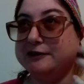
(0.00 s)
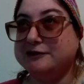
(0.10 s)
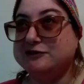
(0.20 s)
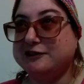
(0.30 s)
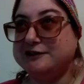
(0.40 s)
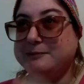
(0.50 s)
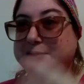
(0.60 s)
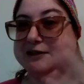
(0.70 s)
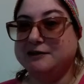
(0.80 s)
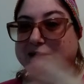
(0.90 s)
and it's like they
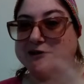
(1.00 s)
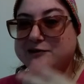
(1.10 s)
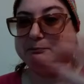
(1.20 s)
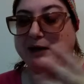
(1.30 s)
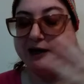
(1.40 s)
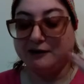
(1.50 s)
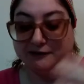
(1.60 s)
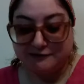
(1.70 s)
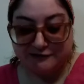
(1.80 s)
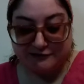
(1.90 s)
make a nice
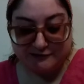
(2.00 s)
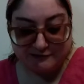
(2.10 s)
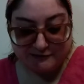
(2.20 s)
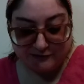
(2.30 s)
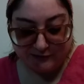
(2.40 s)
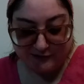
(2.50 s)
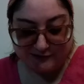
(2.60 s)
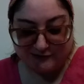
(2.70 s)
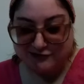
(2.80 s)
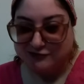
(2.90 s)
balance. So I think
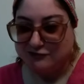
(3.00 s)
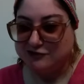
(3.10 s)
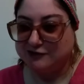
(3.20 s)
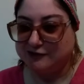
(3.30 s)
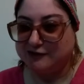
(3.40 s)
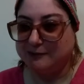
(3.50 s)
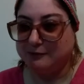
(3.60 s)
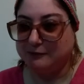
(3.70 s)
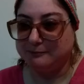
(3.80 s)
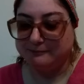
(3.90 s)
that's interesting that came up.